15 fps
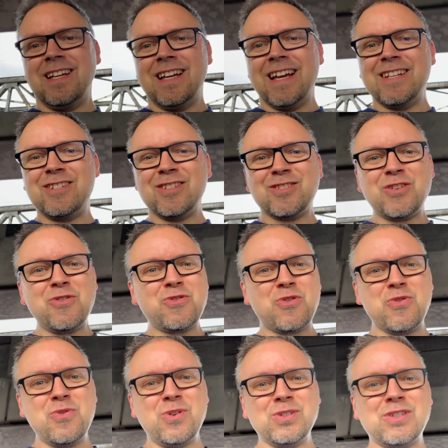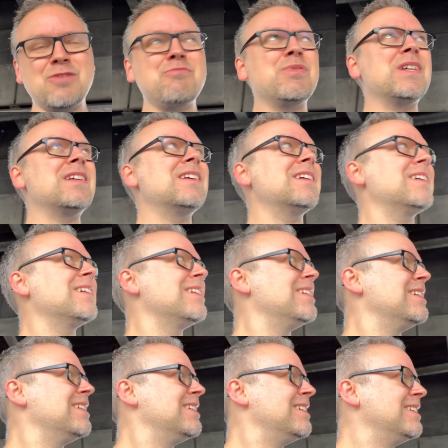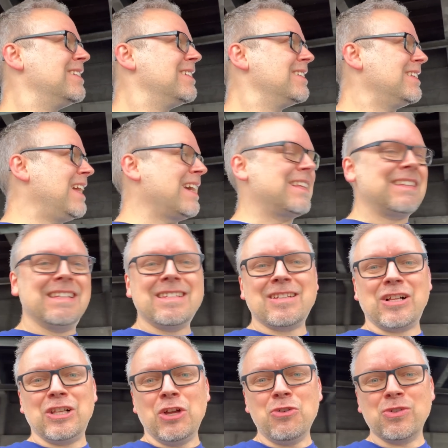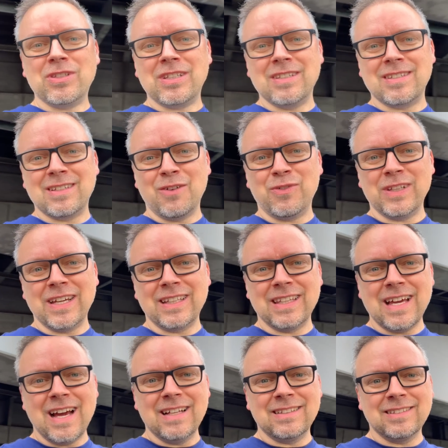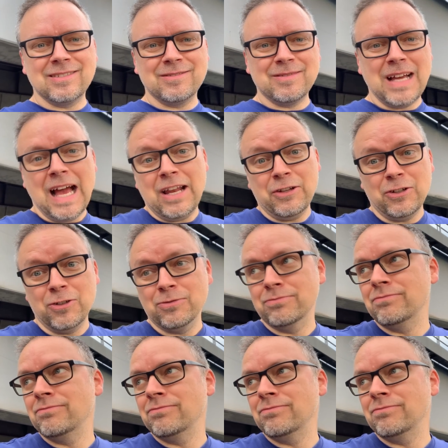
It's just so cool to be like this close to stuff like that. I don't know.